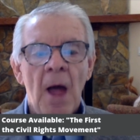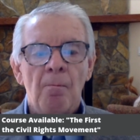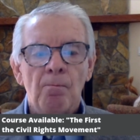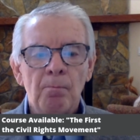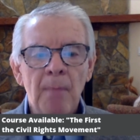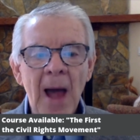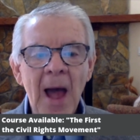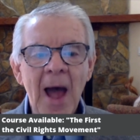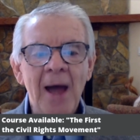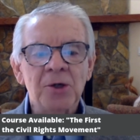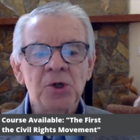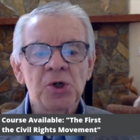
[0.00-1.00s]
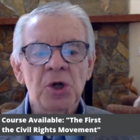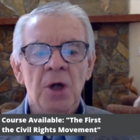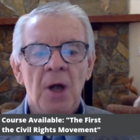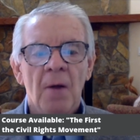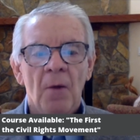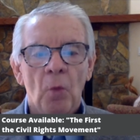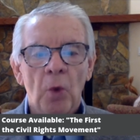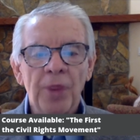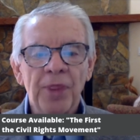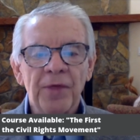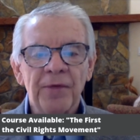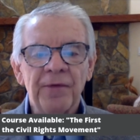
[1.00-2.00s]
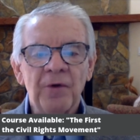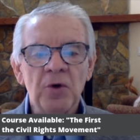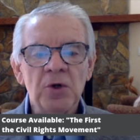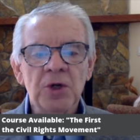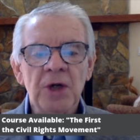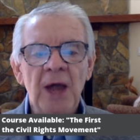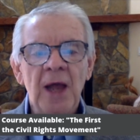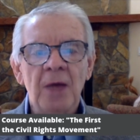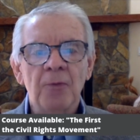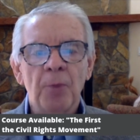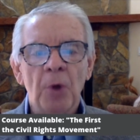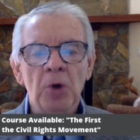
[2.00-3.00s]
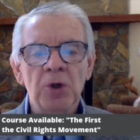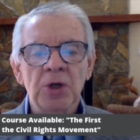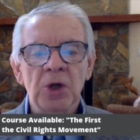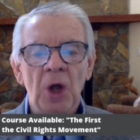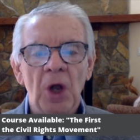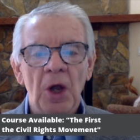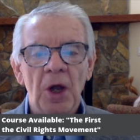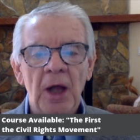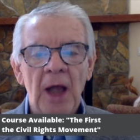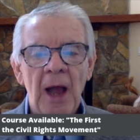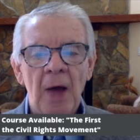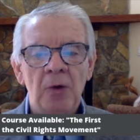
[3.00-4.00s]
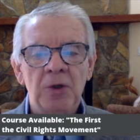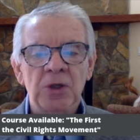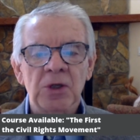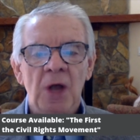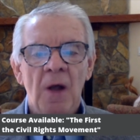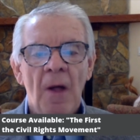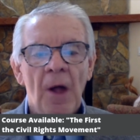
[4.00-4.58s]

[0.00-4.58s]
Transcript: matched with the firsthand personal accounts